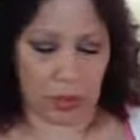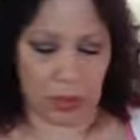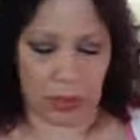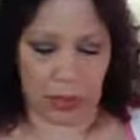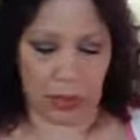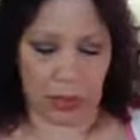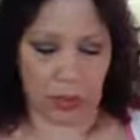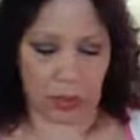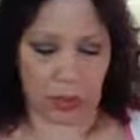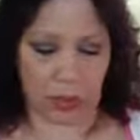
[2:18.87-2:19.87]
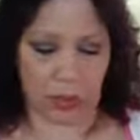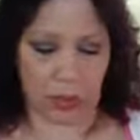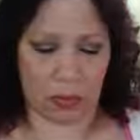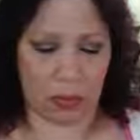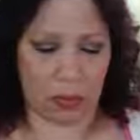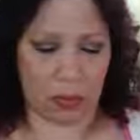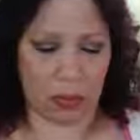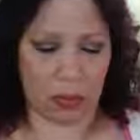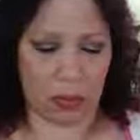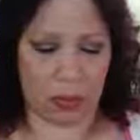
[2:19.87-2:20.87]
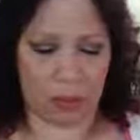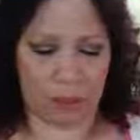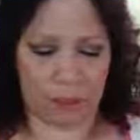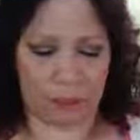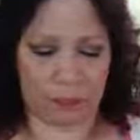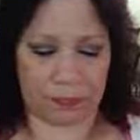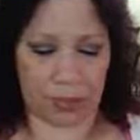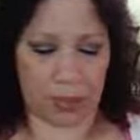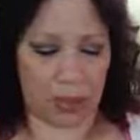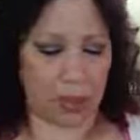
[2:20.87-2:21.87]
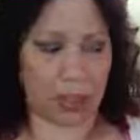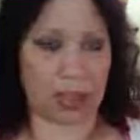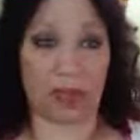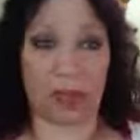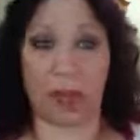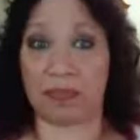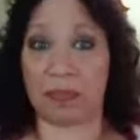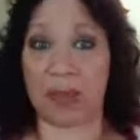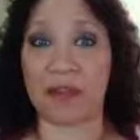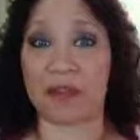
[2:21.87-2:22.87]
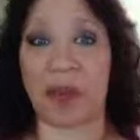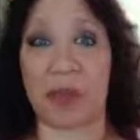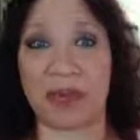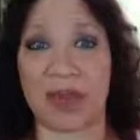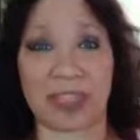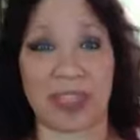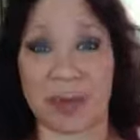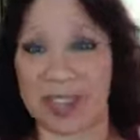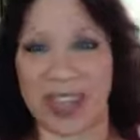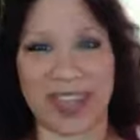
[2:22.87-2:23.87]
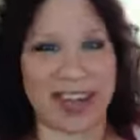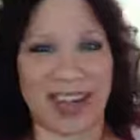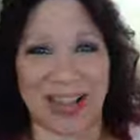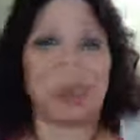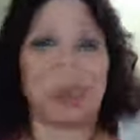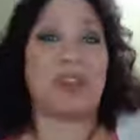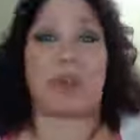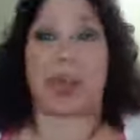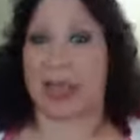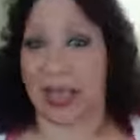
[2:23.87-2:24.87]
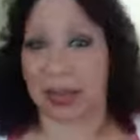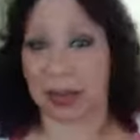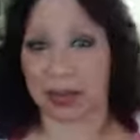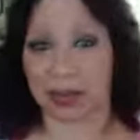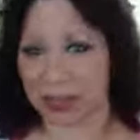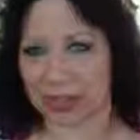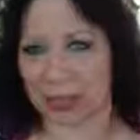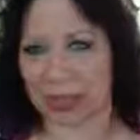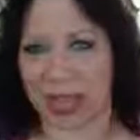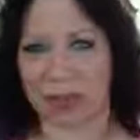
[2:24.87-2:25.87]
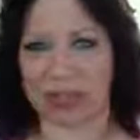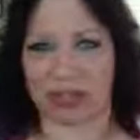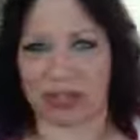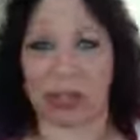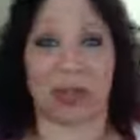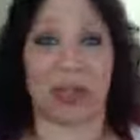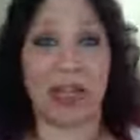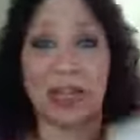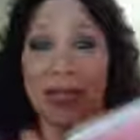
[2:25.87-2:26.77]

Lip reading: Okay, so because if my phone doesn't update and I lose my calendar or something, I'd be screwed.